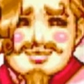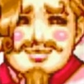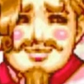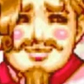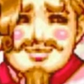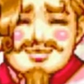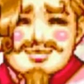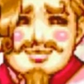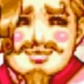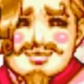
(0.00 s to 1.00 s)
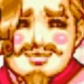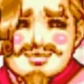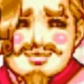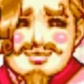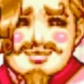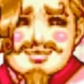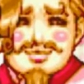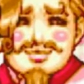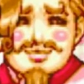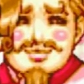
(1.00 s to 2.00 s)

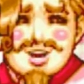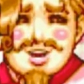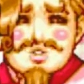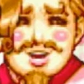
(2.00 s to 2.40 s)
(silence)